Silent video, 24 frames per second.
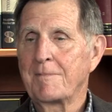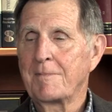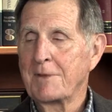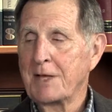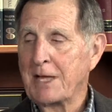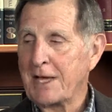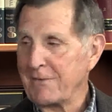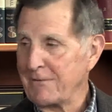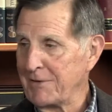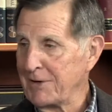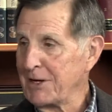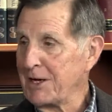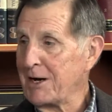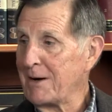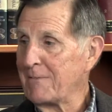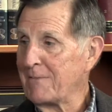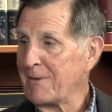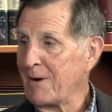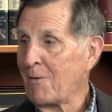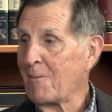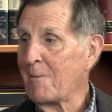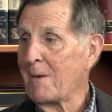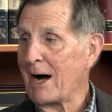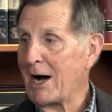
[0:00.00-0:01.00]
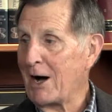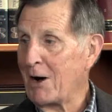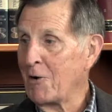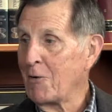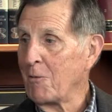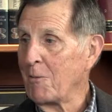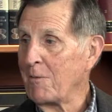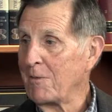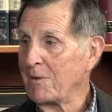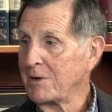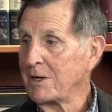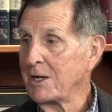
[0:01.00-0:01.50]
given up on my mm-hmm.
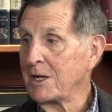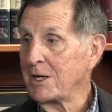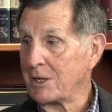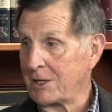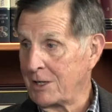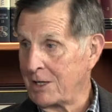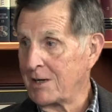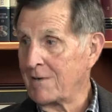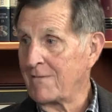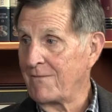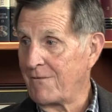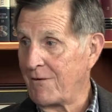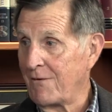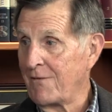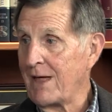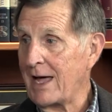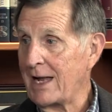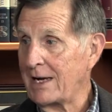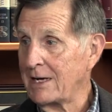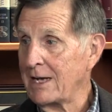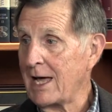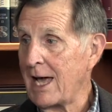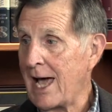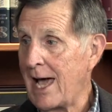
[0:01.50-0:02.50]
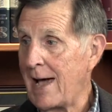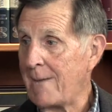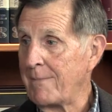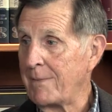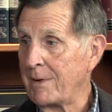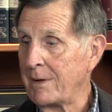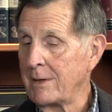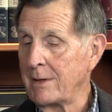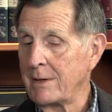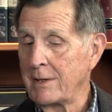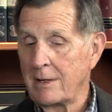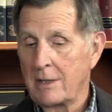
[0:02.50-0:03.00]
hope to, mm -hmm. for that to
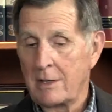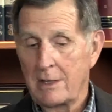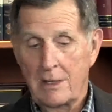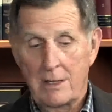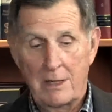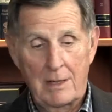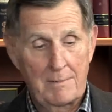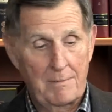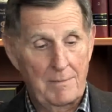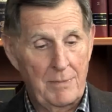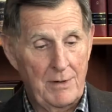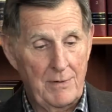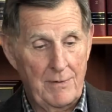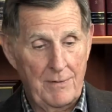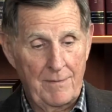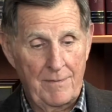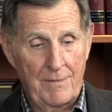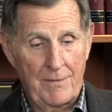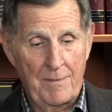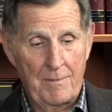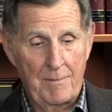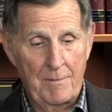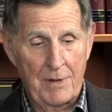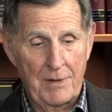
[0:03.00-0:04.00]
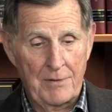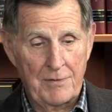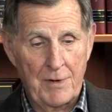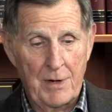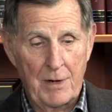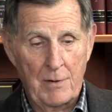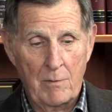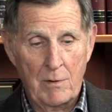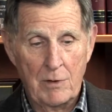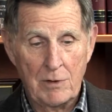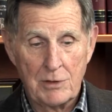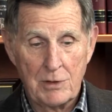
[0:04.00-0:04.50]
happen. But, but
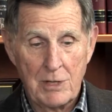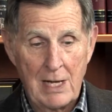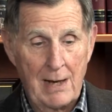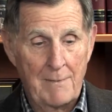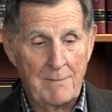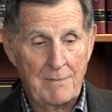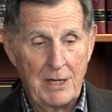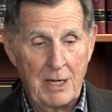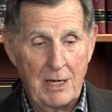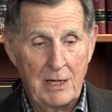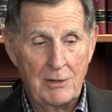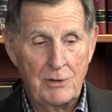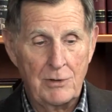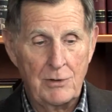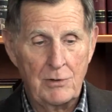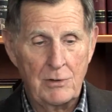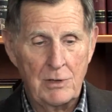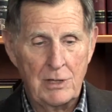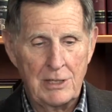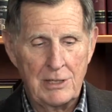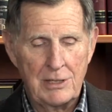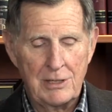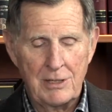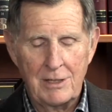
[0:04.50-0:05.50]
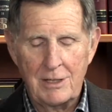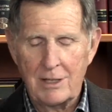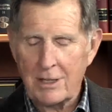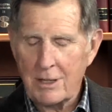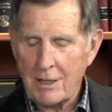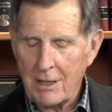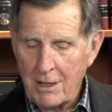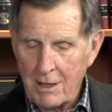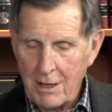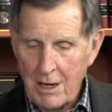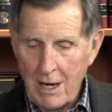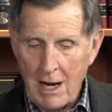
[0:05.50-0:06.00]
there was, I'm telling you, listen,
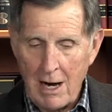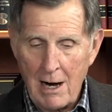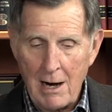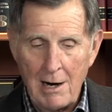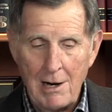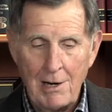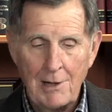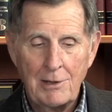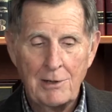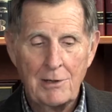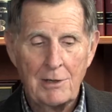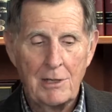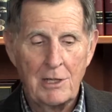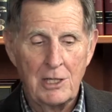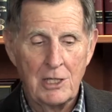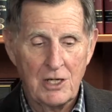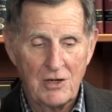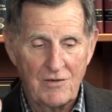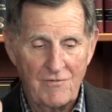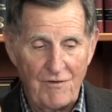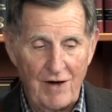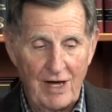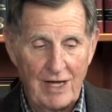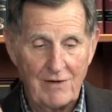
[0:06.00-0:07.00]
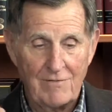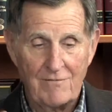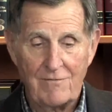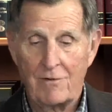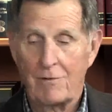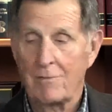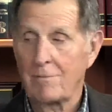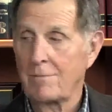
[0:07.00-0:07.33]
God is faithful.